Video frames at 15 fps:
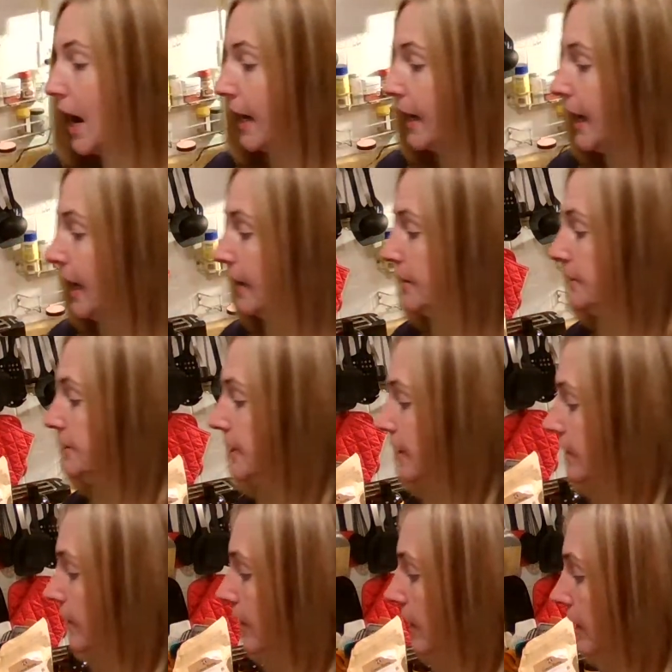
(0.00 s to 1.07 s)
I had
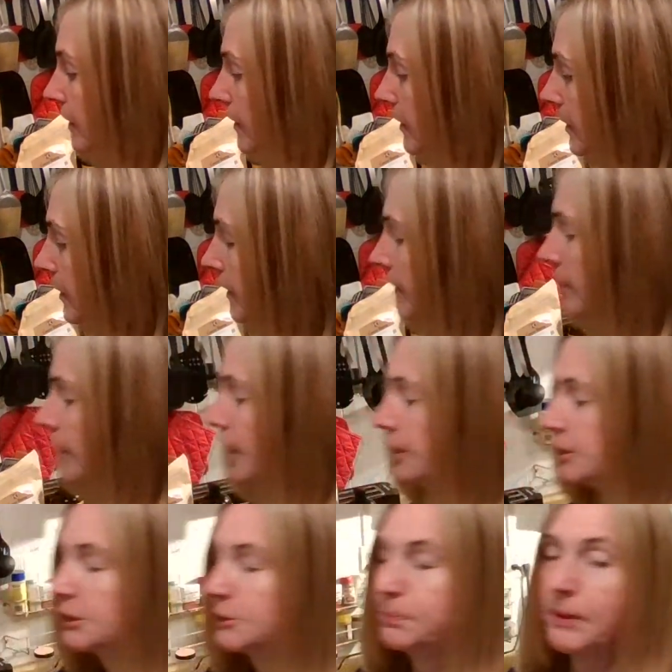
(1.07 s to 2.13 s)
sat there
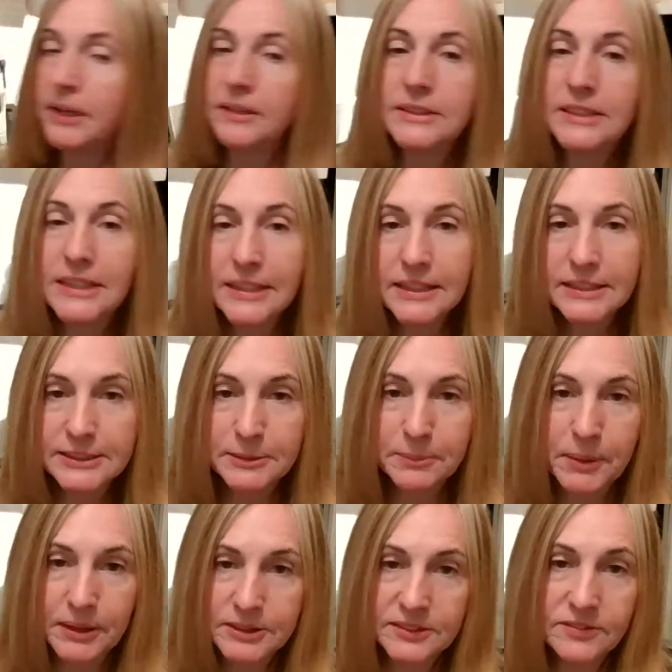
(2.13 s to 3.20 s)
and spent tedious
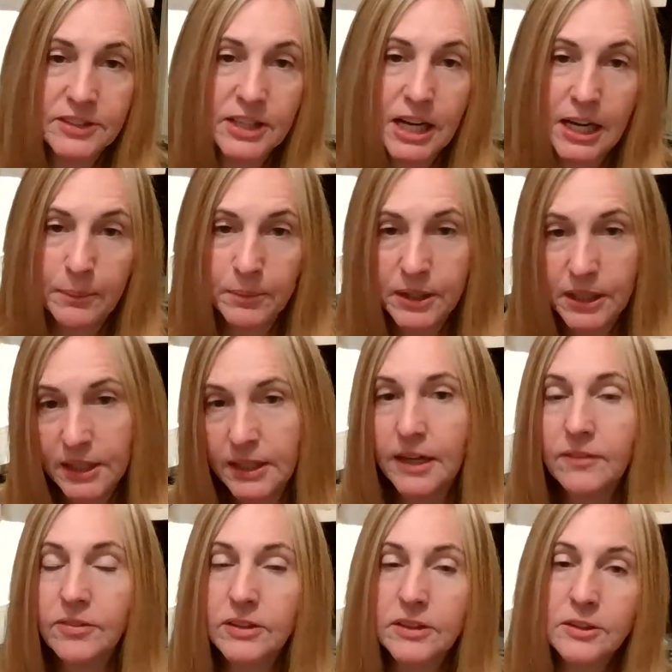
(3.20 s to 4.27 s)
amounts of time
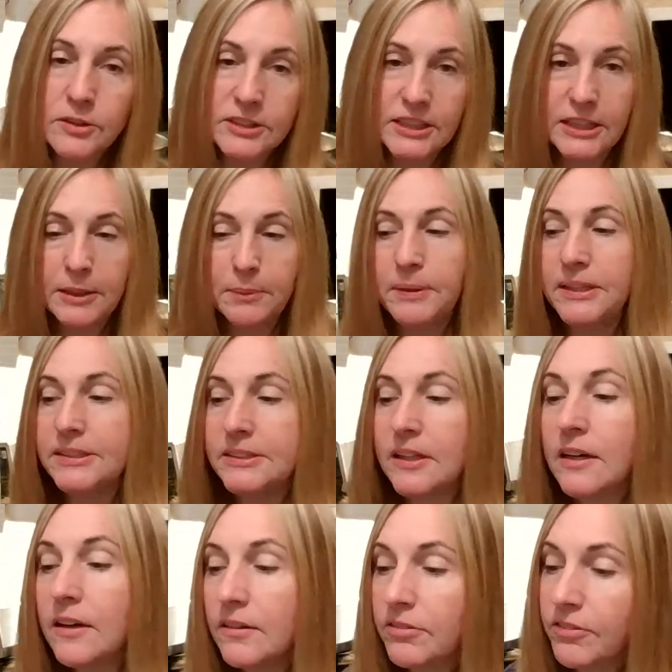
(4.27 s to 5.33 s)
cutting every little teeny piece
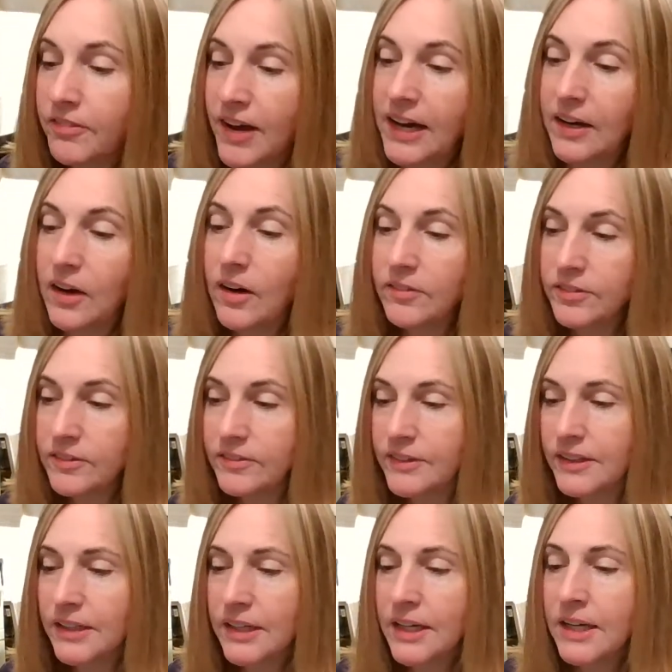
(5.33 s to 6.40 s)
of fat off of
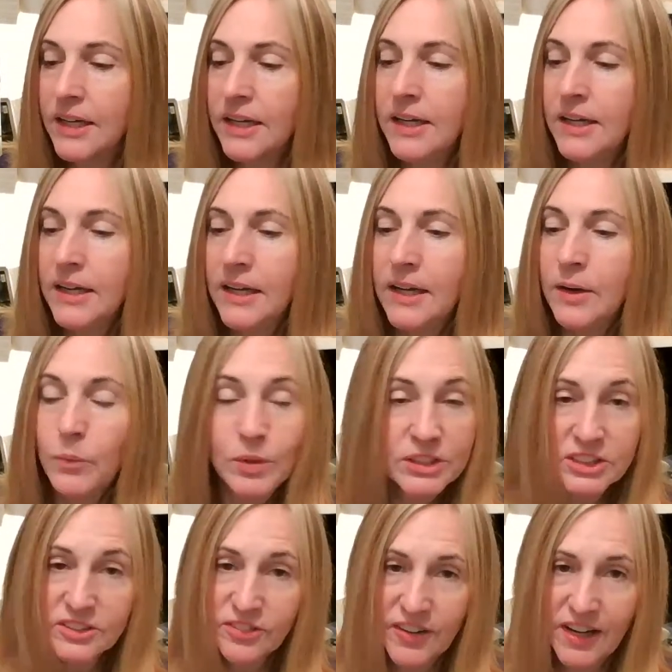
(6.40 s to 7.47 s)
it,
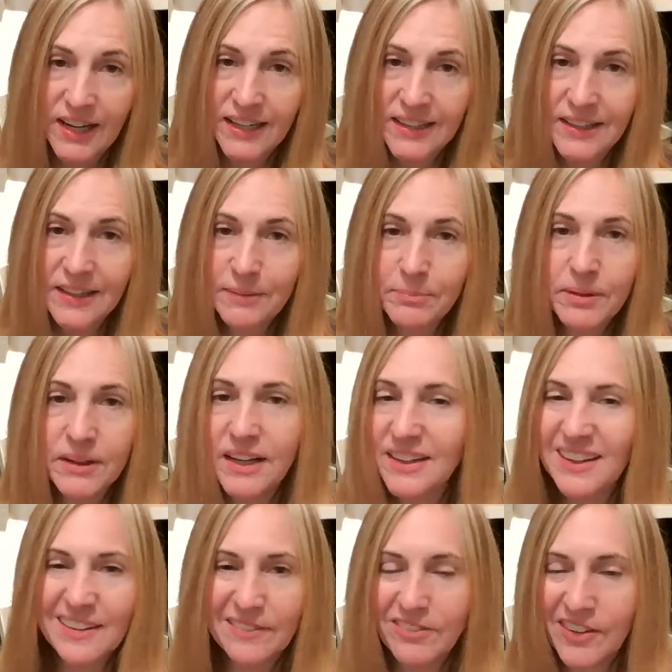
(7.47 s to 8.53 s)
which is fine, but I
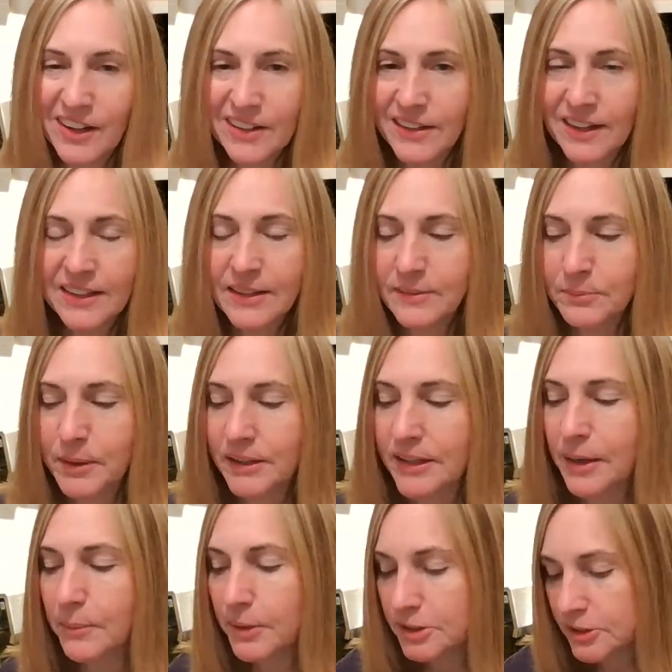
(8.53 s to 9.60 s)
didn't find like it made
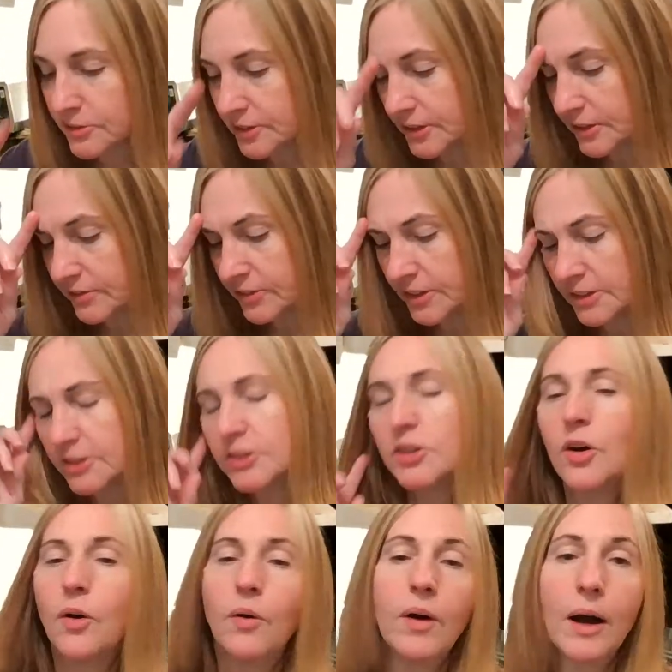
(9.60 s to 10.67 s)
that much of a difference.
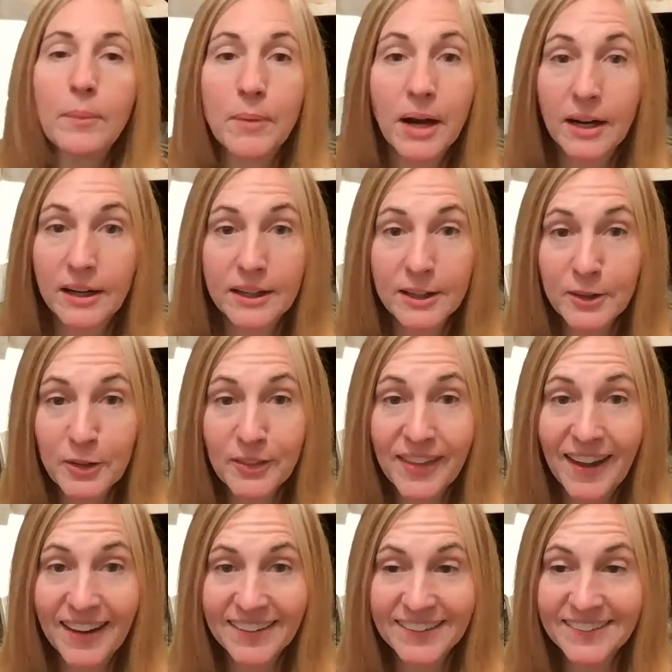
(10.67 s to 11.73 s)
So I'm not going to do
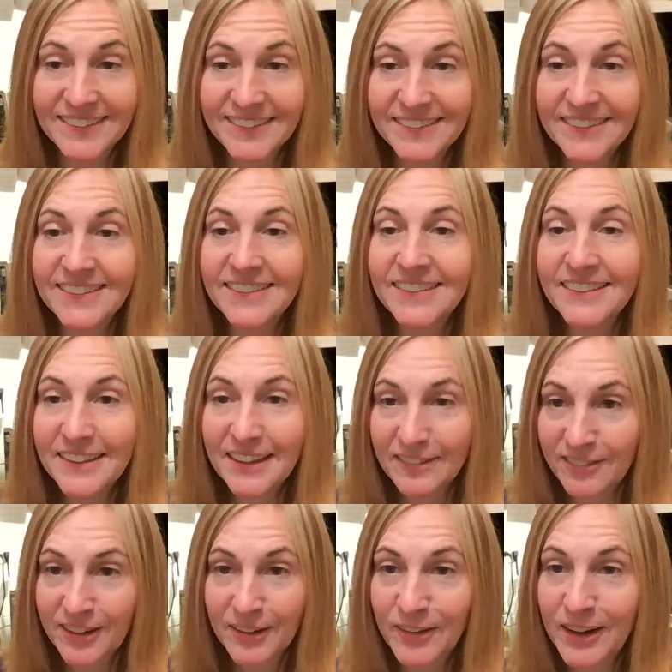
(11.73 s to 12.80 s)
that
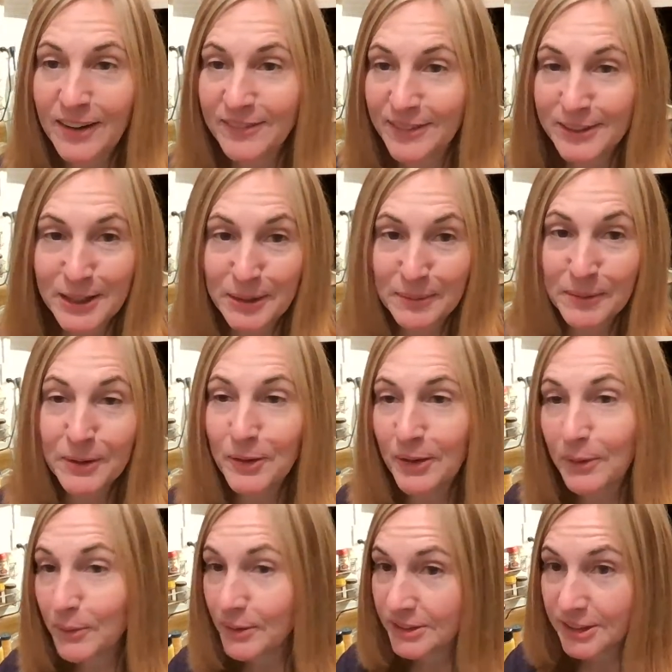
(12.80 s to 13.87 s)
if I don't have the time to
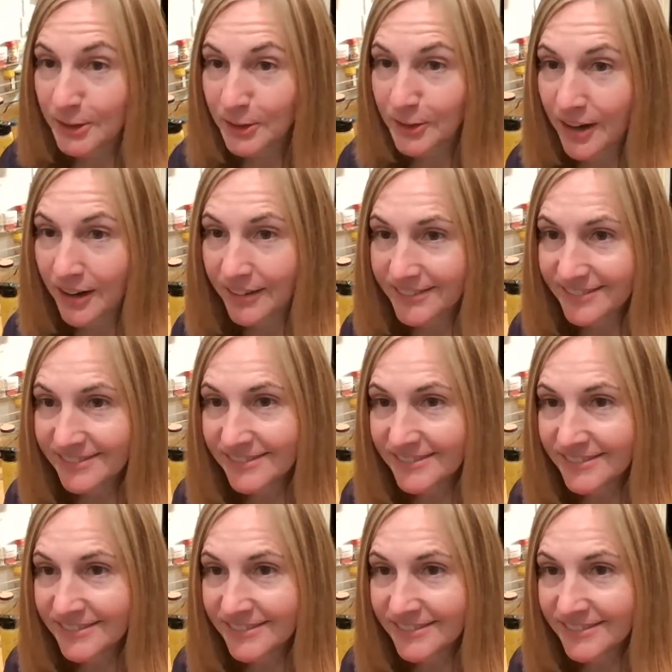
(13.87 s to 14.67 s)
do it, which I do not.